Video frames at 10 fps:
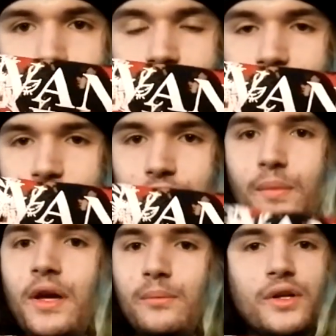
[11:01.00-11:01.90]
yeah, use a
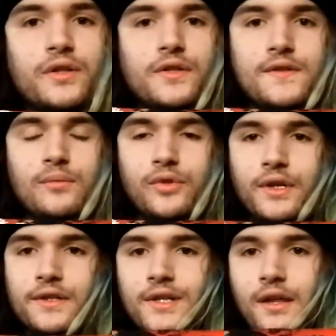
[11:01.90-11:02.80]
paintbrush and some
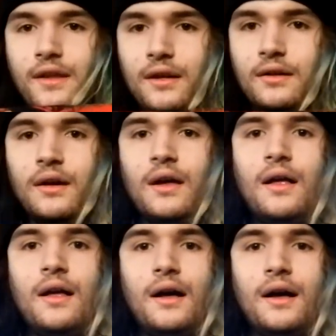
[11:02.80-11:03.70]
bleach, and then
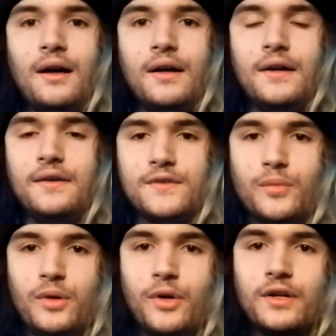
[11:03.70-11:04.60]

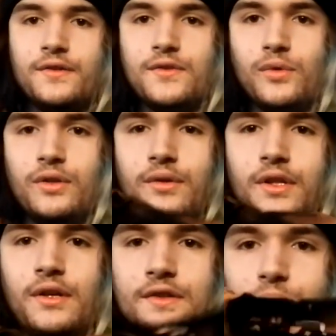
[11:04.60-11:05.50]
spray bottles work
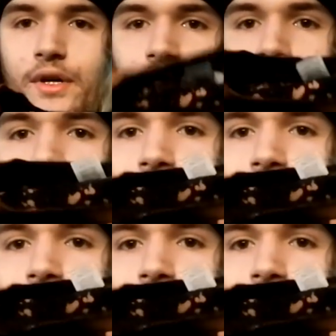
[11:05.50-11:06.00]
really good as well.